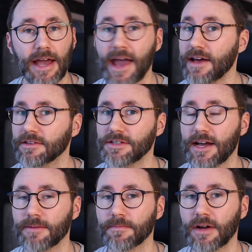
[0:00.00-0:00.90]
And
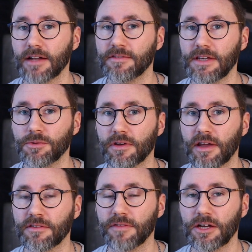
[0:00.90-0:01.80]
yeah, I'll see you in the
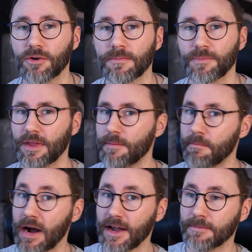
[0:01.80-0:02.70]
next video.
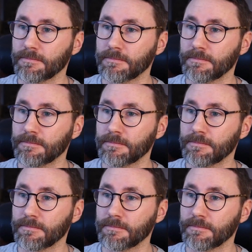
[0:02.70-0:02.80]
Bye!